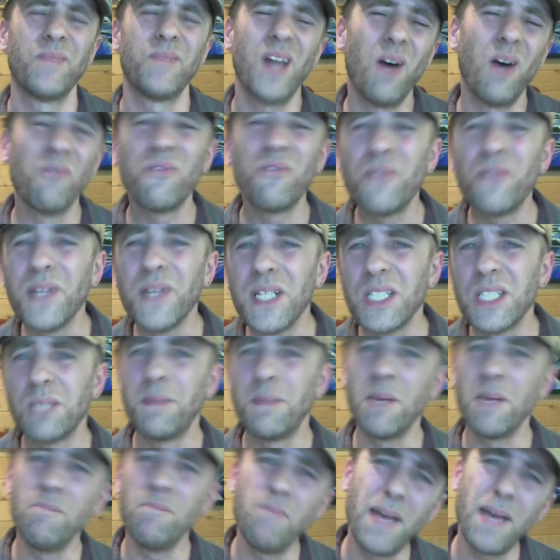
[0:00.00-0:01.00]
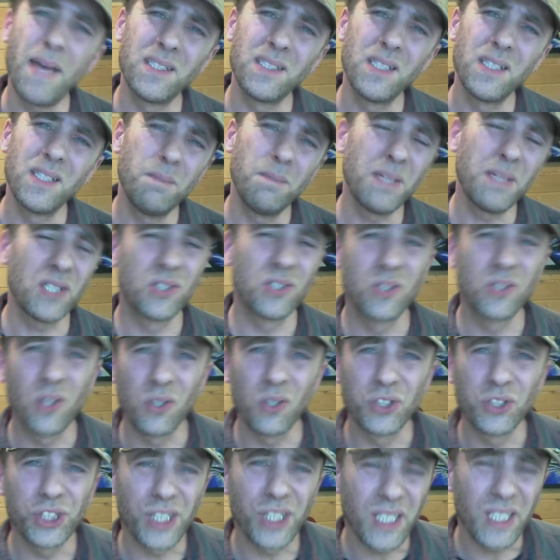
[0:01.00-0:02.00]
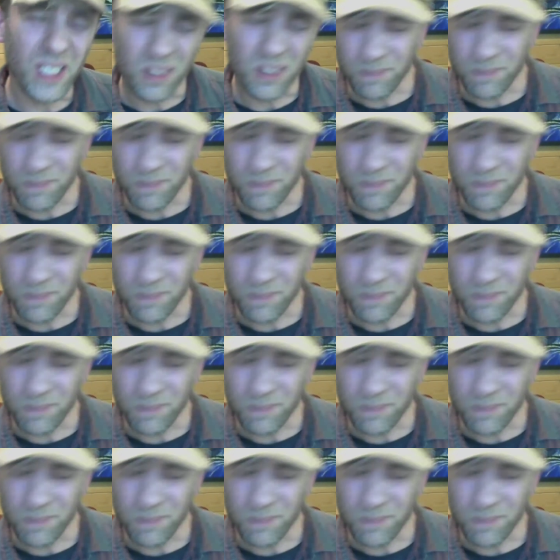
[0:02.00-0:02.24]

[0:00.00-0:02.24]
unfinished, a bit messy, a bit stodgy.